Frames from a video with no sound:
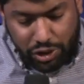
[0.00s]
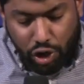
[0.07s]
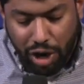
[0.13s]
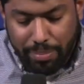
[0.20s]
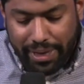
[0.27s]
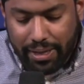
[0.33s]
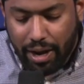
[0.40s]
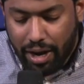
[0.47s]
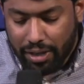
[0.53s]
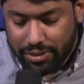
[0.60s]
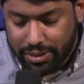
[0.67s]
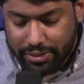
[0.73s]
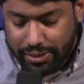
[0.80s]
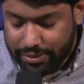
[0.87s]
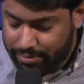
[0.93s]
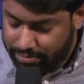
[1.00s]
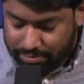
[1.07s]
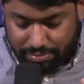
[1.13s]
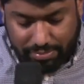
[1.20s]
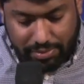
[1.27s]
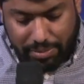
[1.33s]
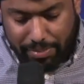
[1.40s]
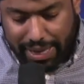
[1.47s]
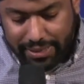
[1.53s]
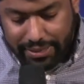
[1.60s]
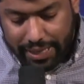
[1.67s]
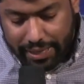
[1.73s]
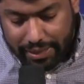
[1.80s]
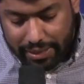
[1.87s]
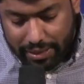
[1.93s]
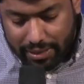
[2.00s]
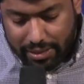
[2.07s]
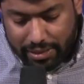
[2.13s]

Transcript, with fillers: John MacArthur, the amazing